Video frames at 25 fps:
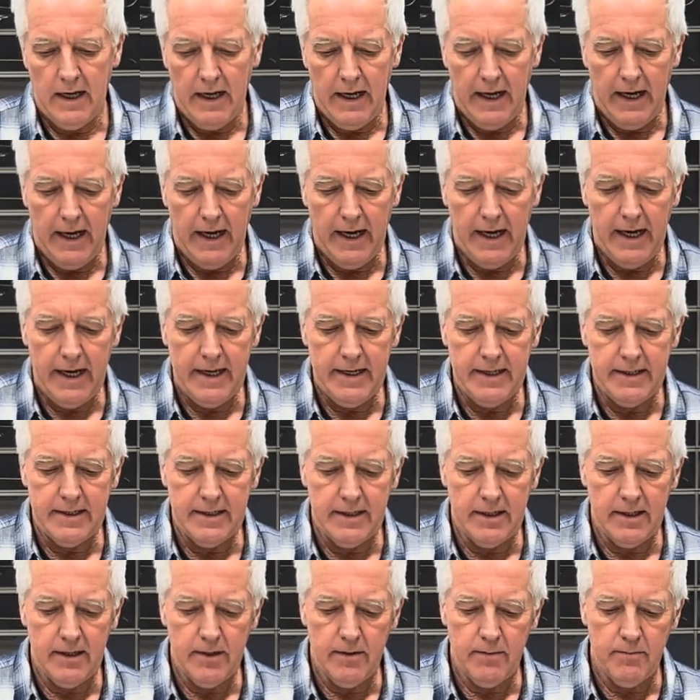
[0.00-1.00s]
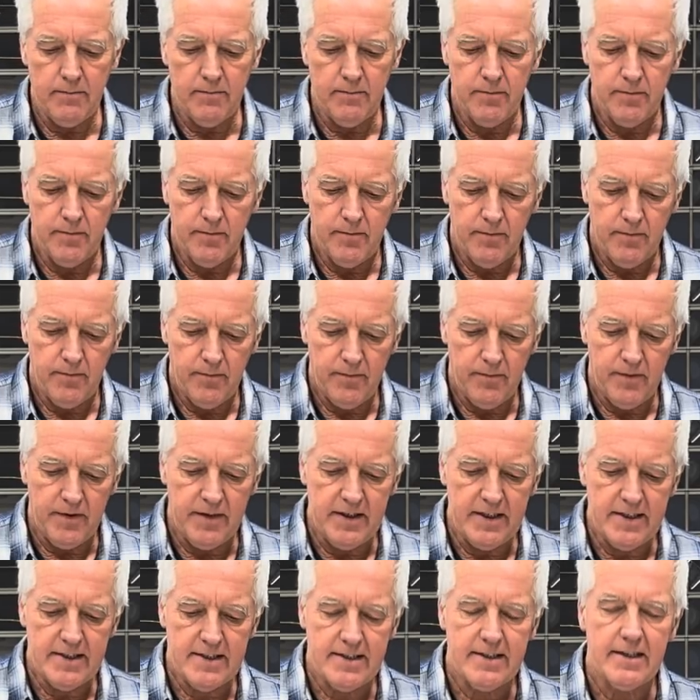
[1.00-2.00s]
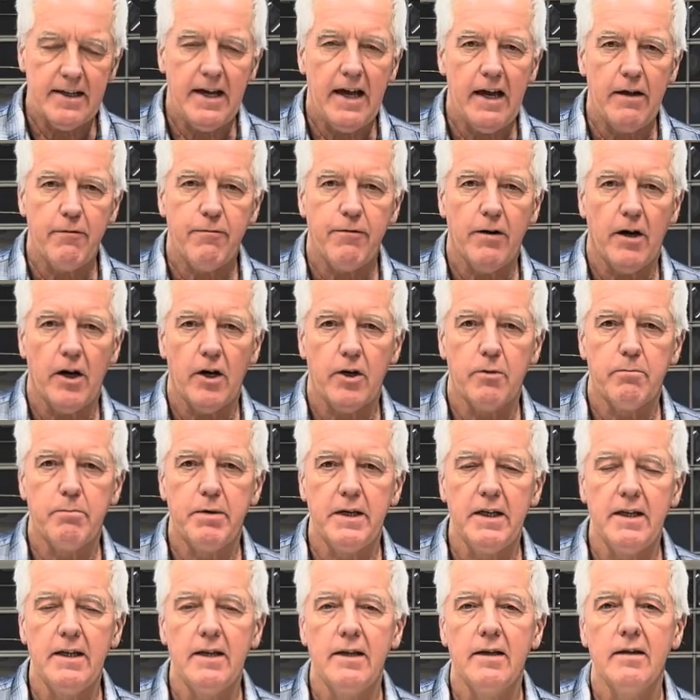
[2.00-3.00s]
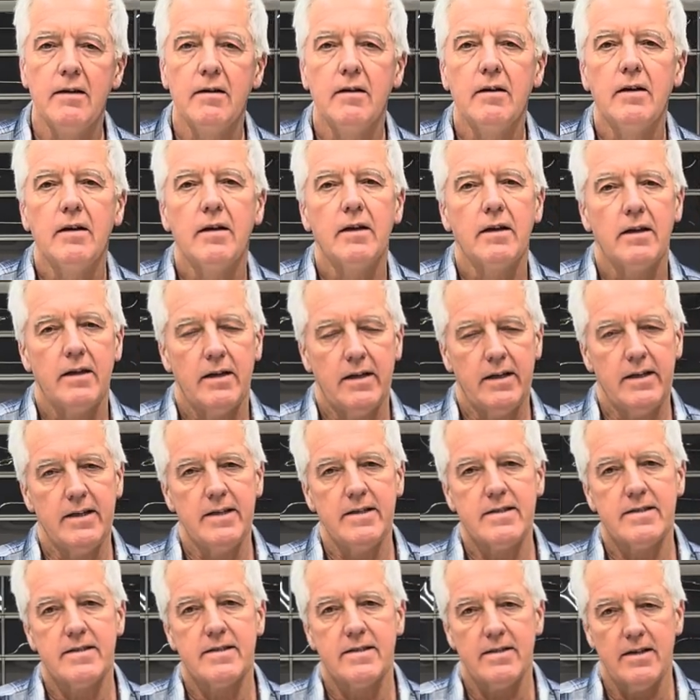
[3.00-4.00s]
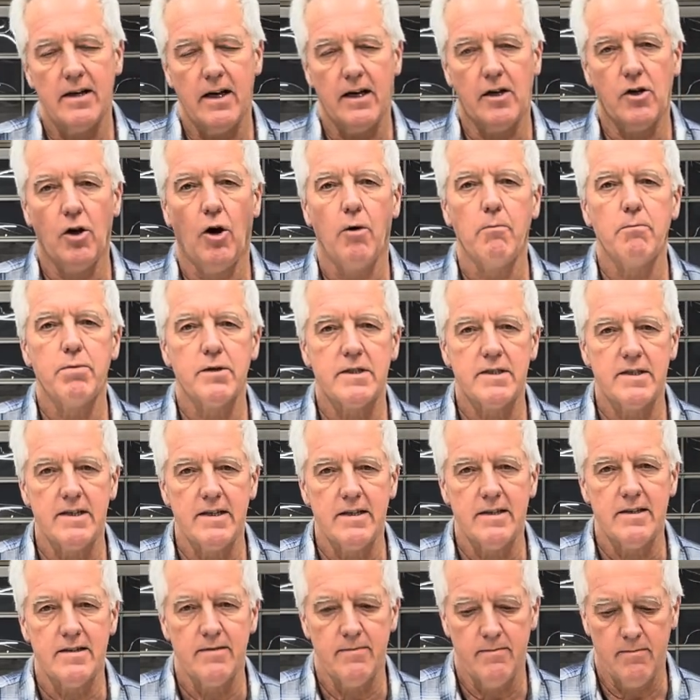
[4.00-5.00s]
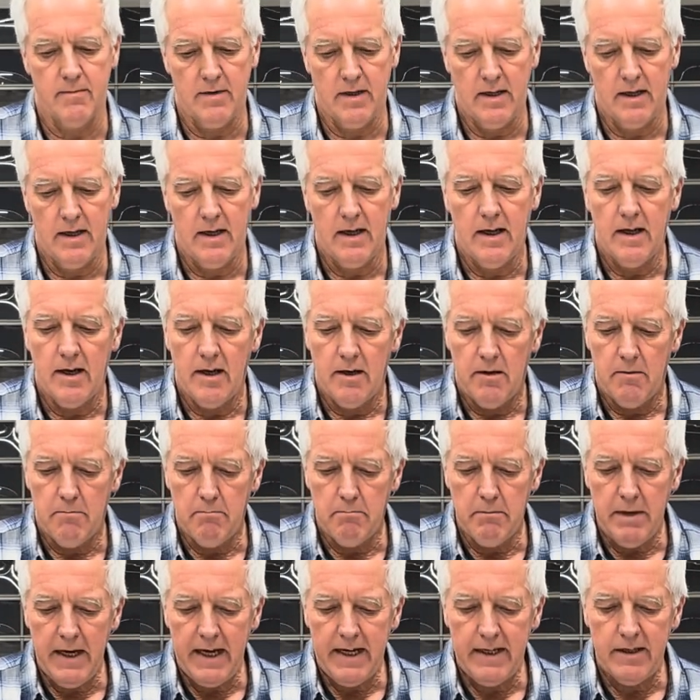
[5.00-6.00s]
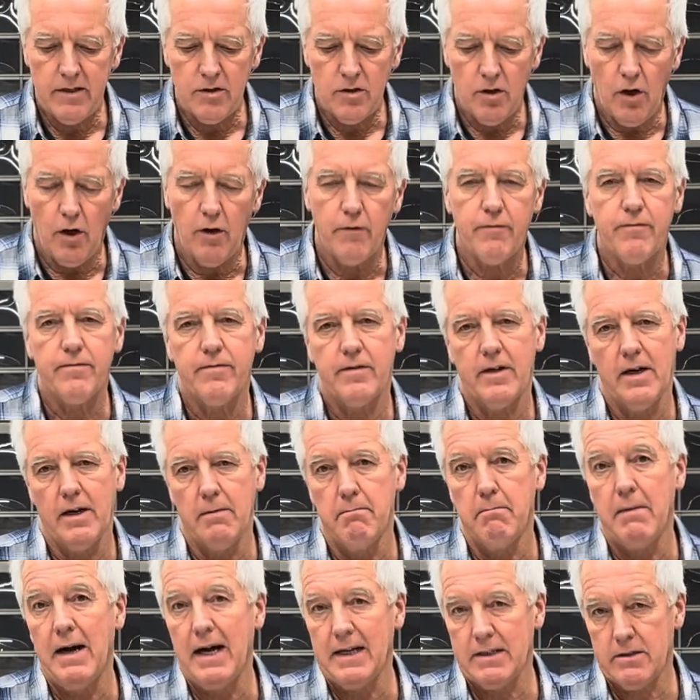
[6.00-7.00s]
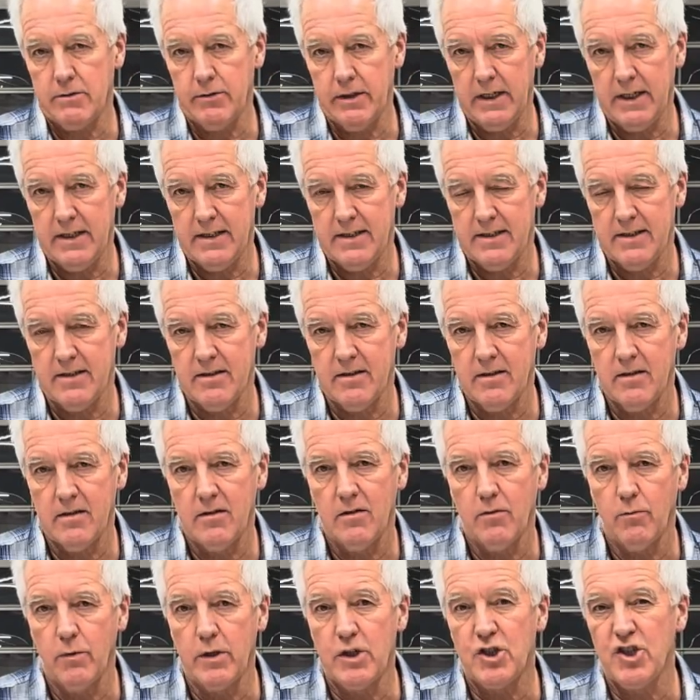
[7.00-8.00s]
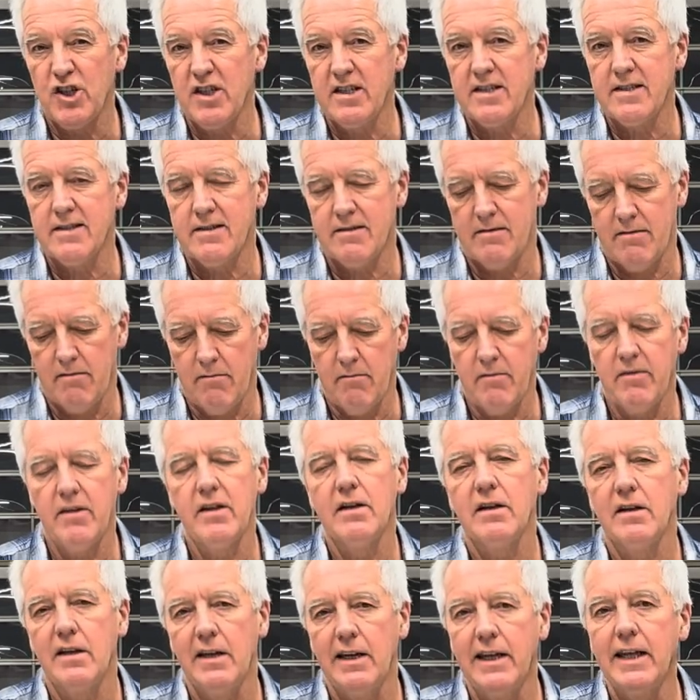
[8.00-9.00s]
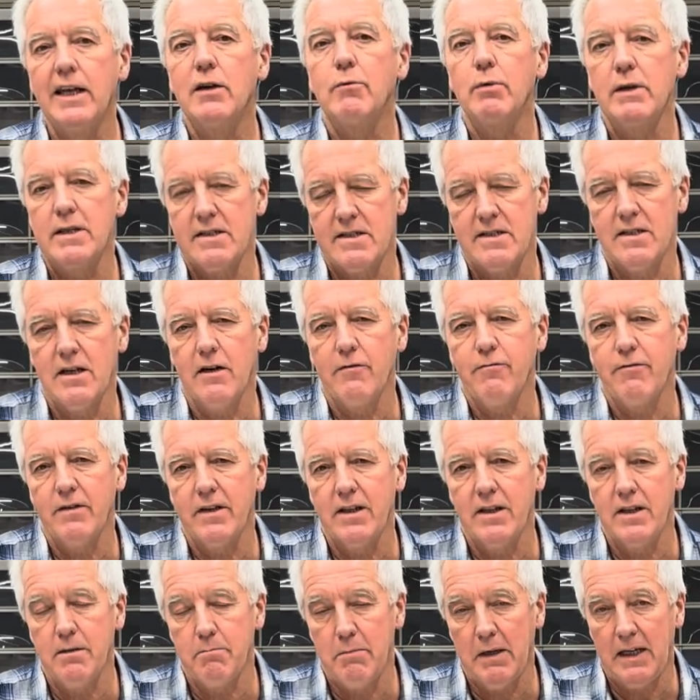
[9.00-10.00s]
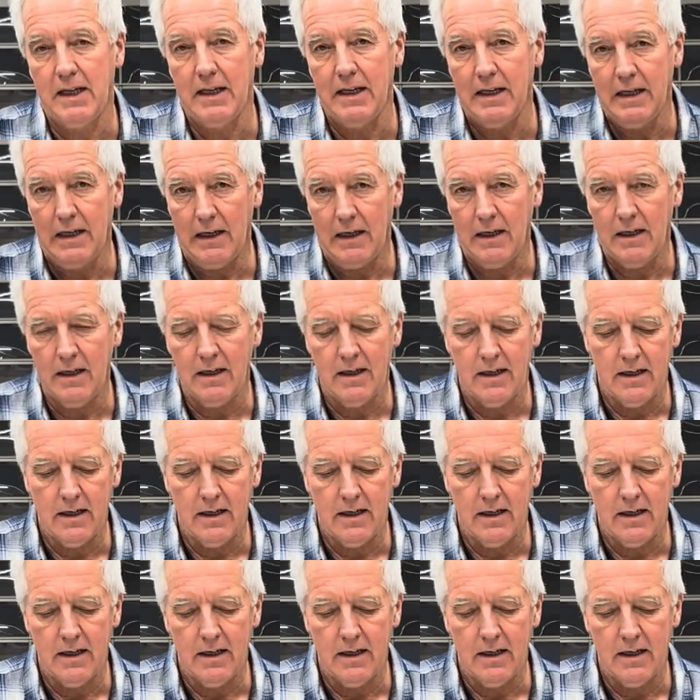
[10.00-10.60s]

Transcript: And this FRP is a composite made of a matrix, which is the liquid stuff in the beginning,